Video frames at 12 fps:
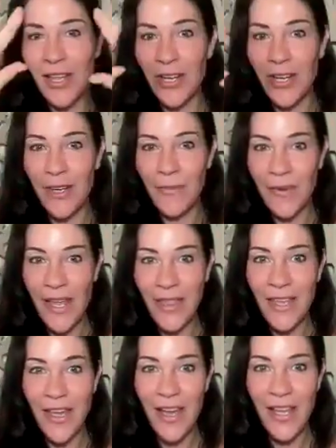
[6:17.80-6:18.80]
You're going to be
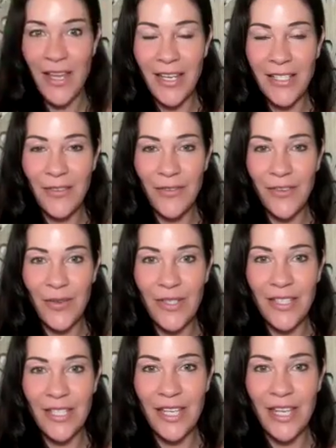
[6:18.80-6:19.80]
at the highest
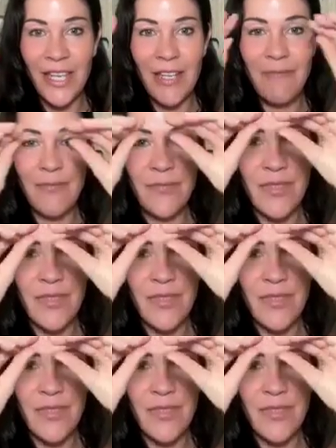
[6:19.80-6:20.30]
frequency.